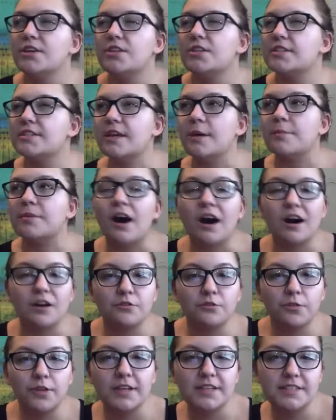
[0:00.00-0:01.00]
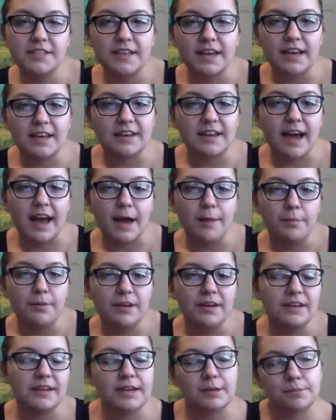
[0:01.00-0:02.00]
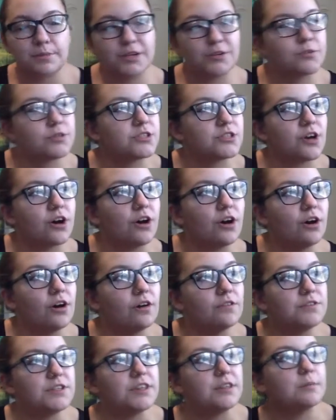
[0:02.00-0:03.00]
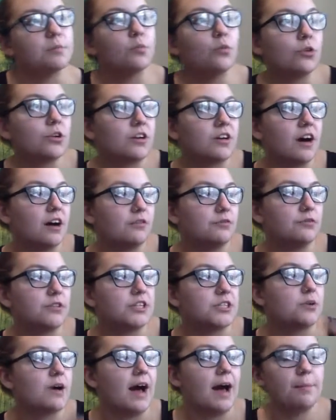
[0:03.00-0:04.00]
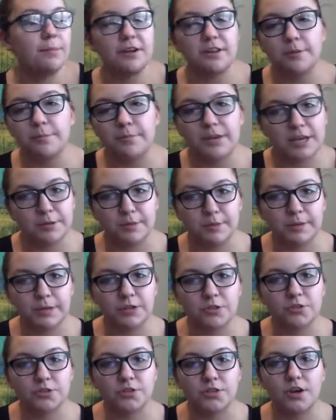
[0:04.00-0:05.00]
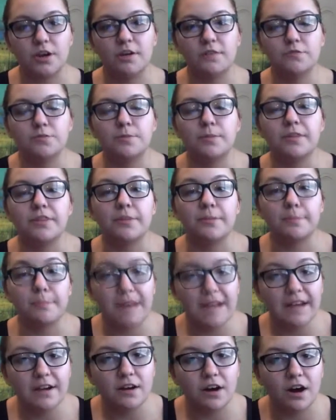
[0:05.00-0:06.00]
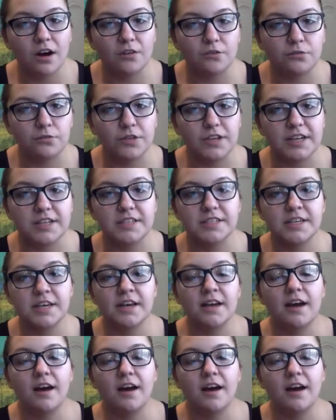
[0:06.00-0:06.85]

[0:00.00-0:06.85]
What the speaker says: Some conflict can happen and be resolved, and then more conflict will happen and then maybe be resolved, but the main conflict